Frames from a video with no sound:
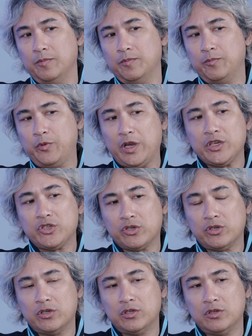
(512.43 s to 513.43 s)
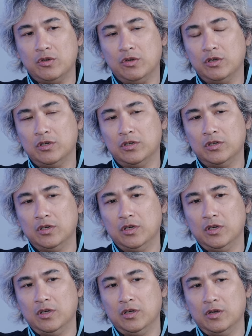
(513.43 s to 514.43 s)
pressure or
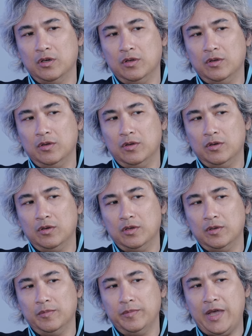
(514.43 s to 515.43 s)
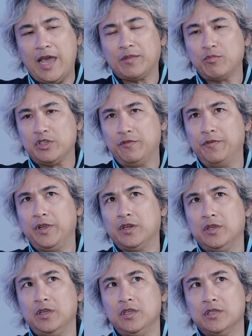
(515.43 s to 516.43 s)

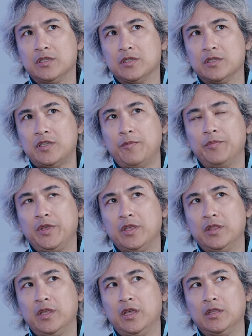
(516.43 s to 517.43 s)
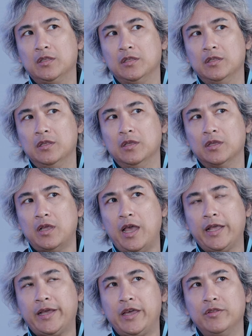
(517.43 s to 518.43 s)
atmosphere is something that
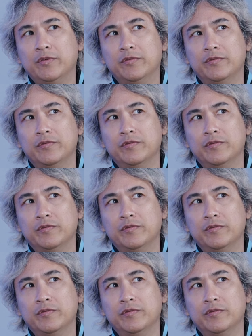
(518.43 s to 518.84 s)
I kind of